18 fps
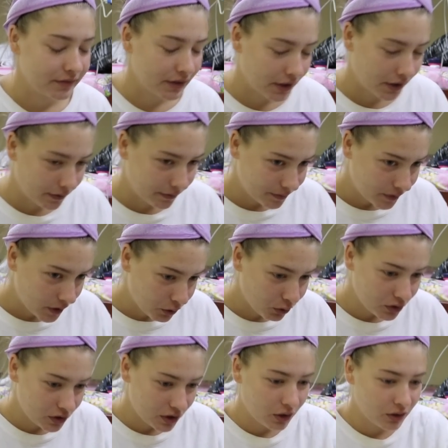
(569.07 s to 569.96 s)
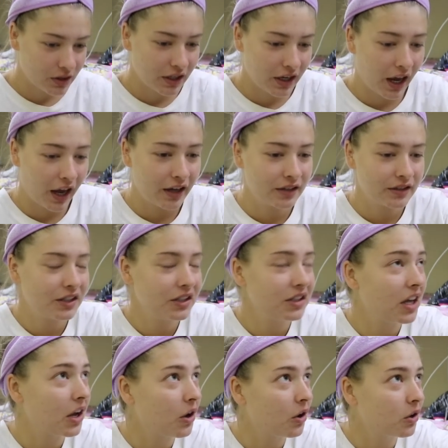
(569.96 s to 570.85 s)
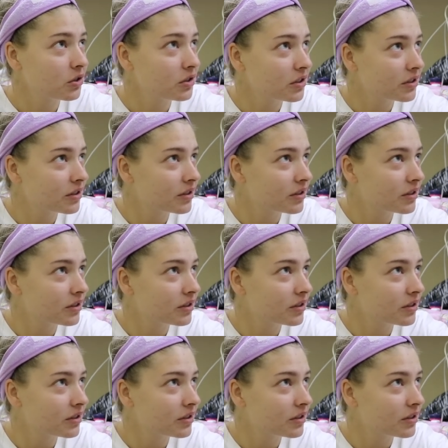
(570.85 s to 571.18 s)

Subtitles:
So we'll see how today goes.